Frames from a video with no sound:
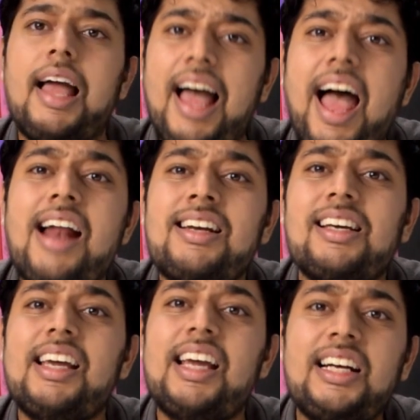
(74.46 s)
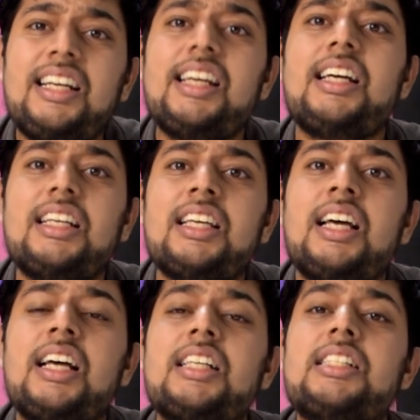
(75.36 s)
And it is
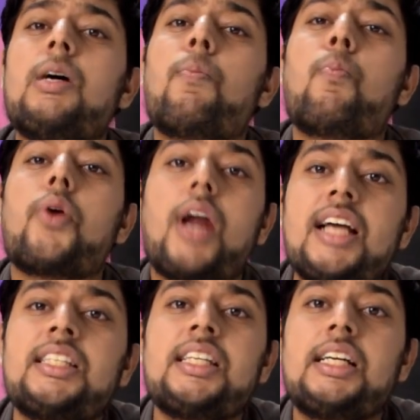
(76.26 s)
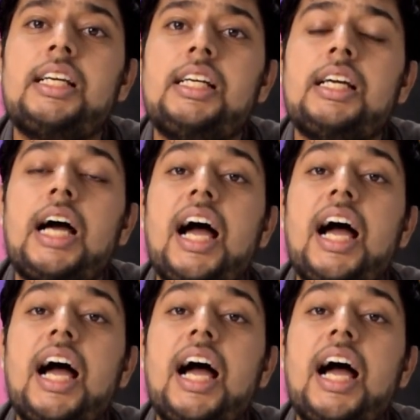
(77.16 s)
surprisingly